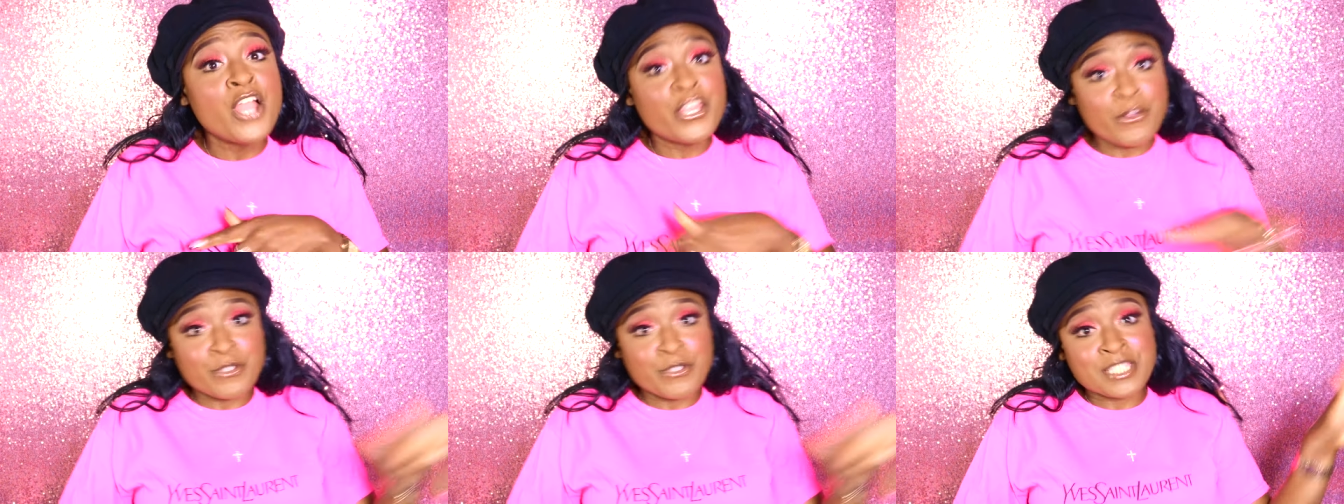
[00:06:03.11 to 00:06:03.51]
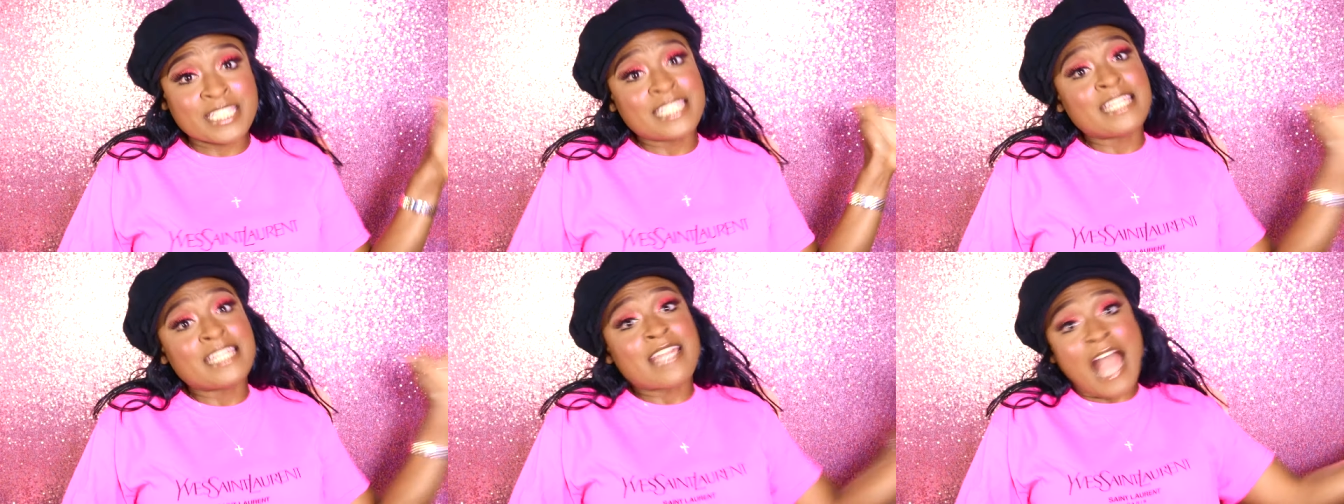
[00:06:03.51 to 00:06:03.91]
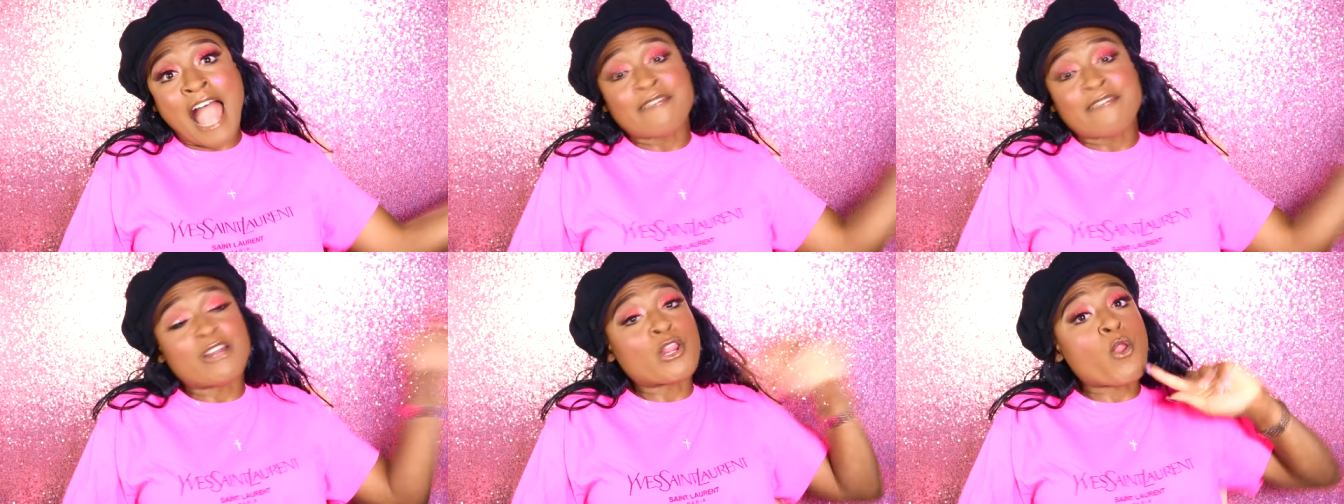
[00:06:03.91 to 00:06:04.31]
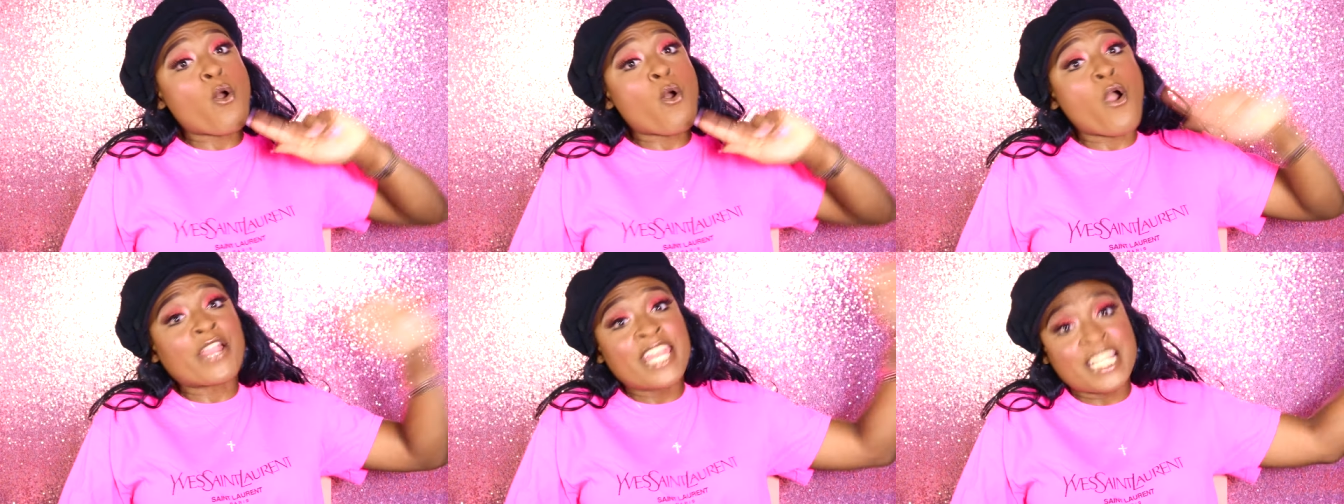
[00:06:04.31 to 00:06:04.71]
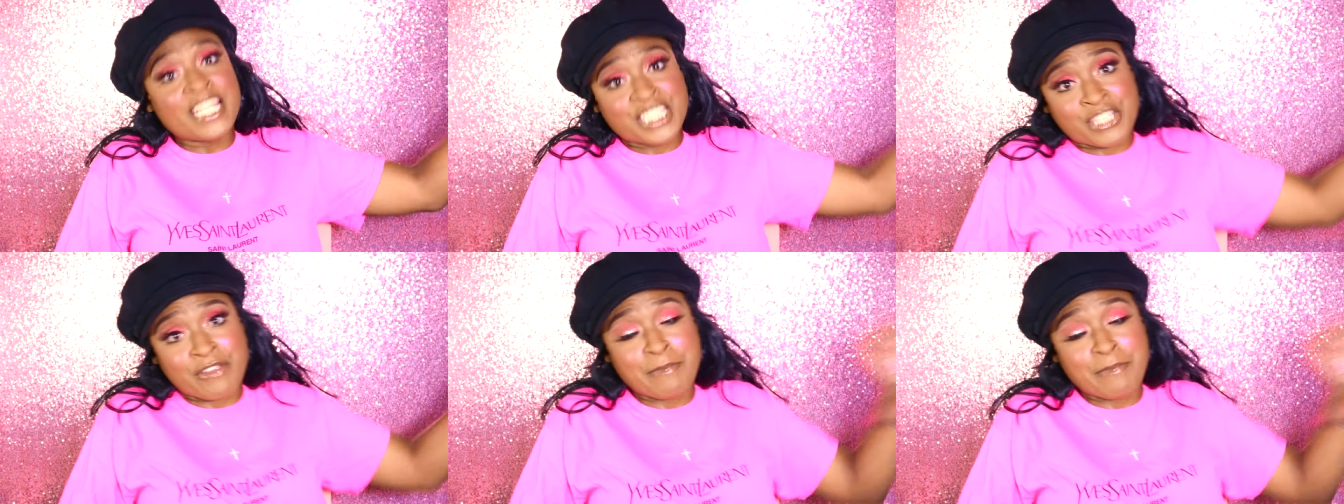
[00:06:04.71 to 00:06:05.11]
You'll see I have a long
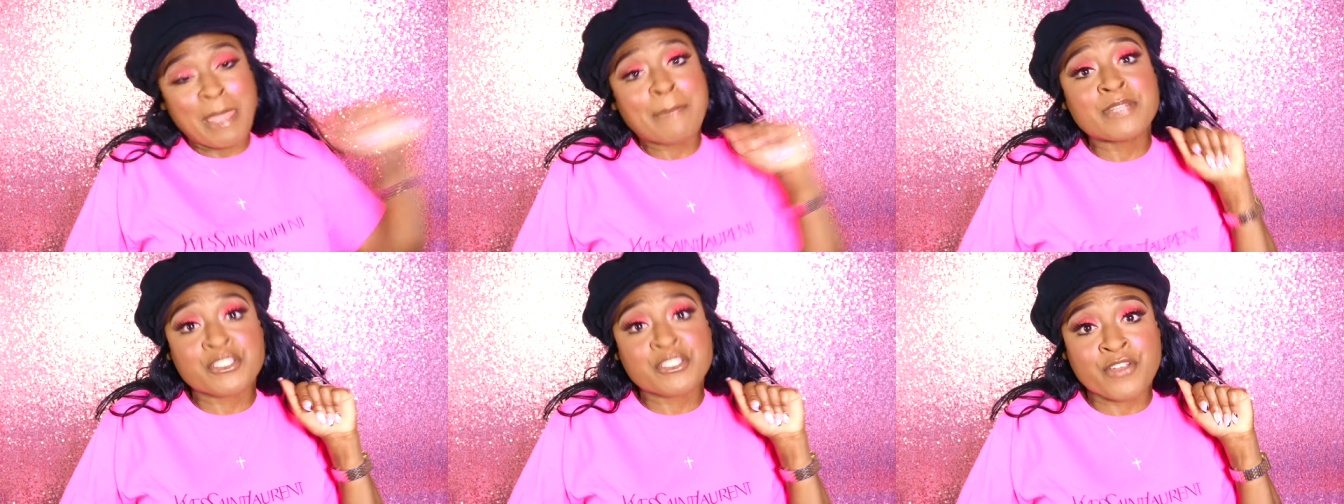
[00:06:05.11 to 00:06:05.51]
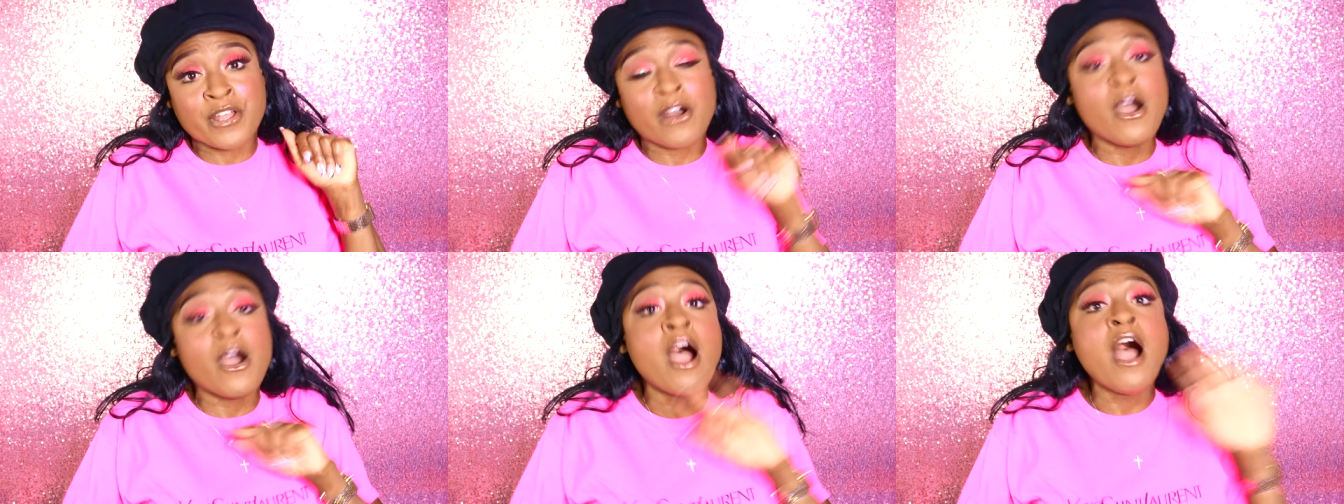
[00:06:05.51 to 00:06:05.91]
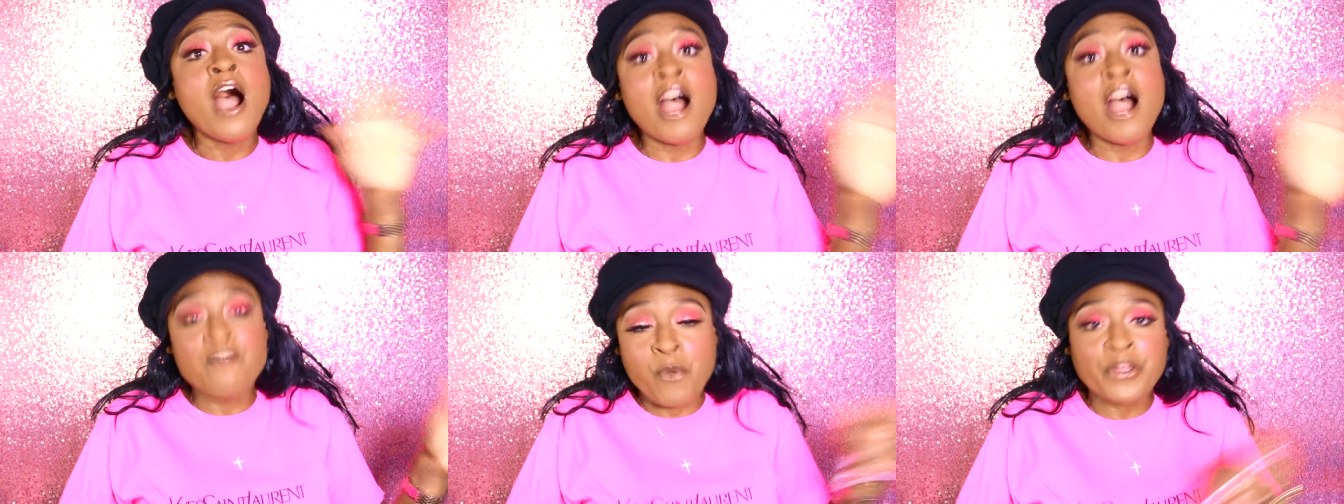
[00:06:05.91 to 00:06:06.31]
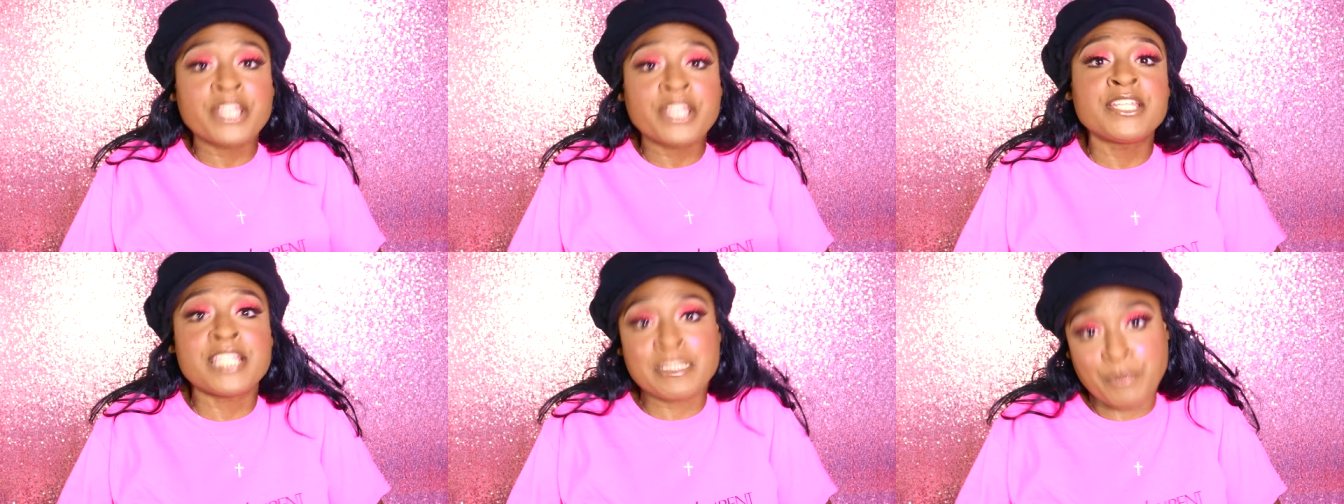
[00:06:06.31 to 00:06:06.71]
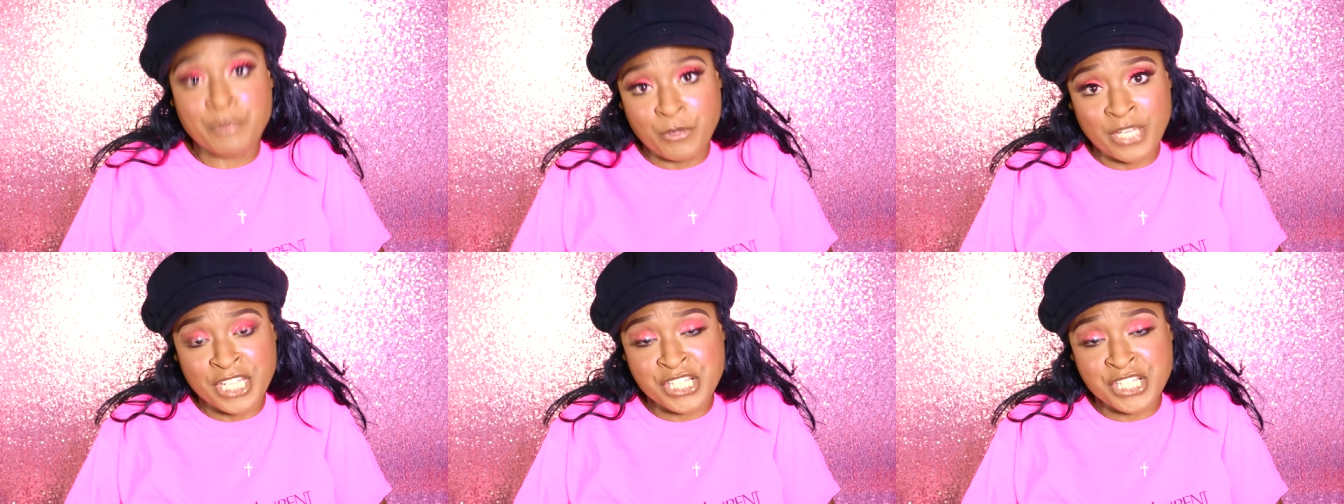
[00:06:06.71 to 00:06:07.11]
history paper trail of working in this
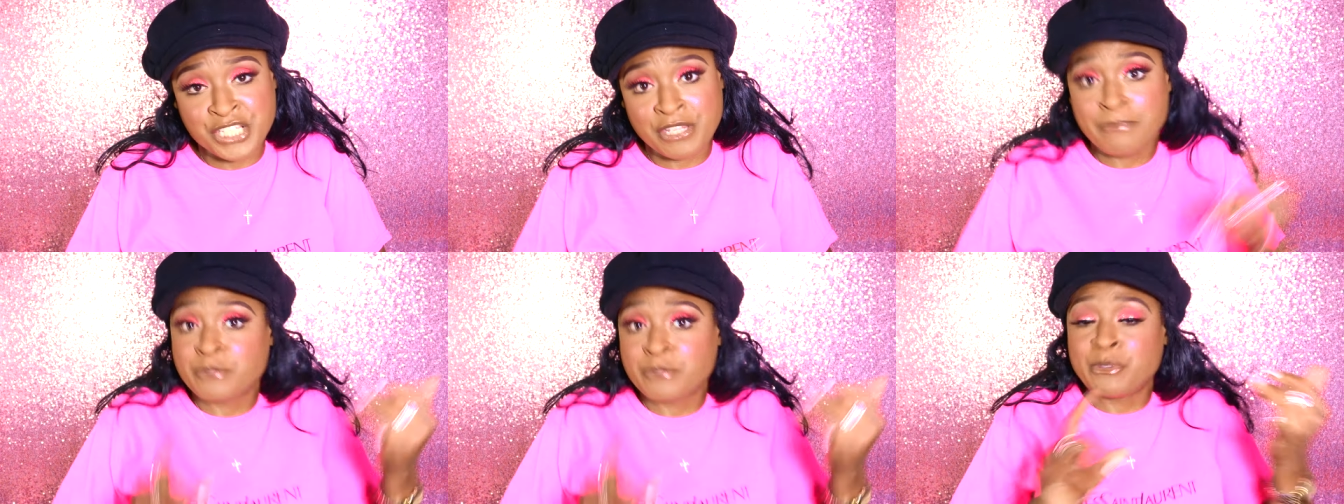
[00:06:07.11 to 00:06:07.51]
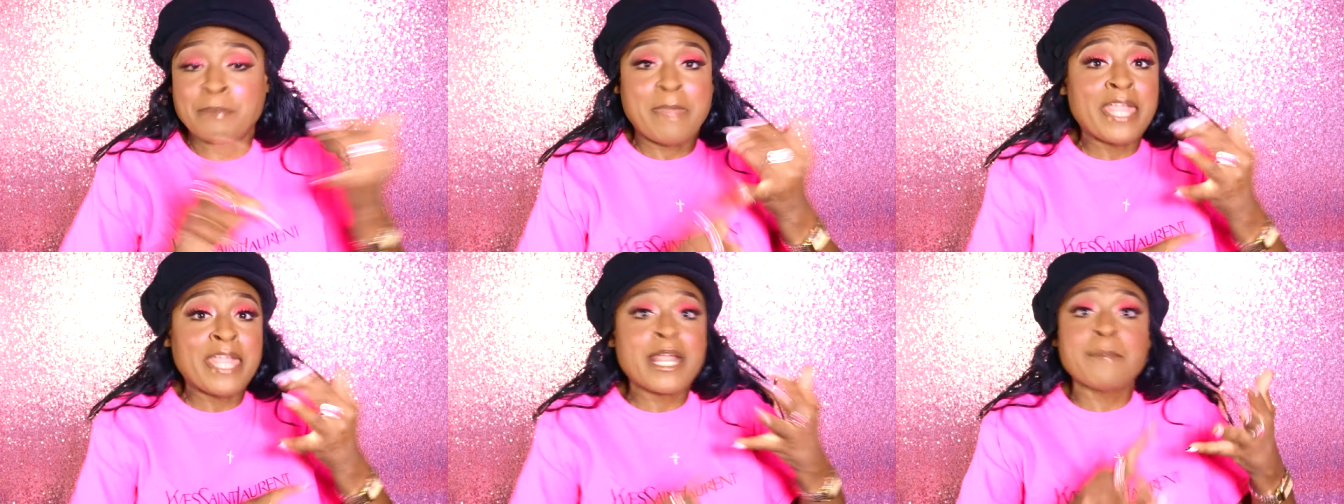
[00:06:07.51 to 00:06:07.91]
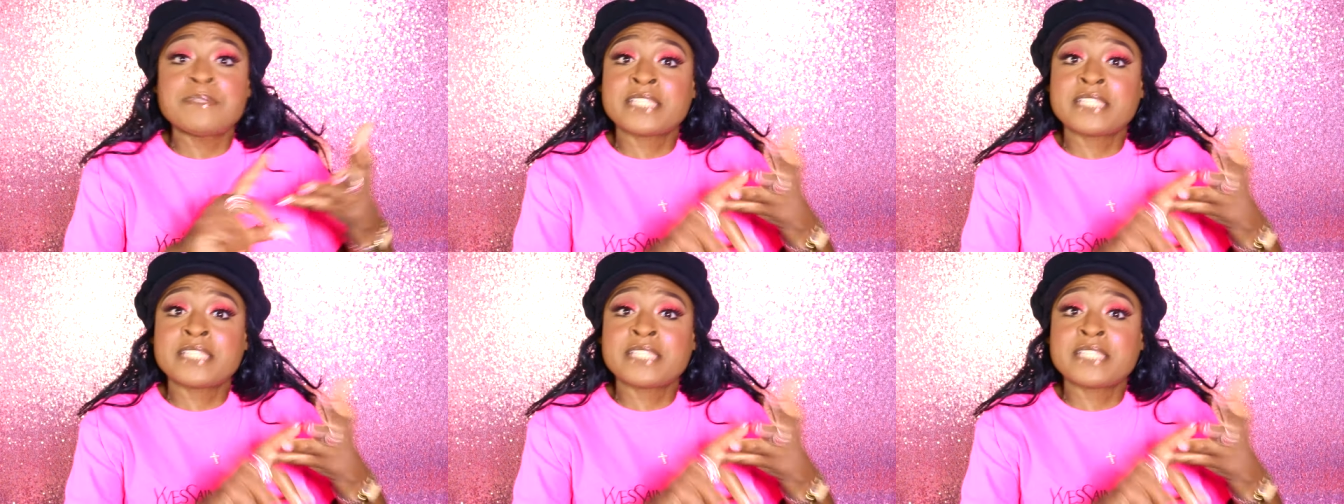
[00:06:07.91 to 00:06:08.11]
beauty industry between makeup,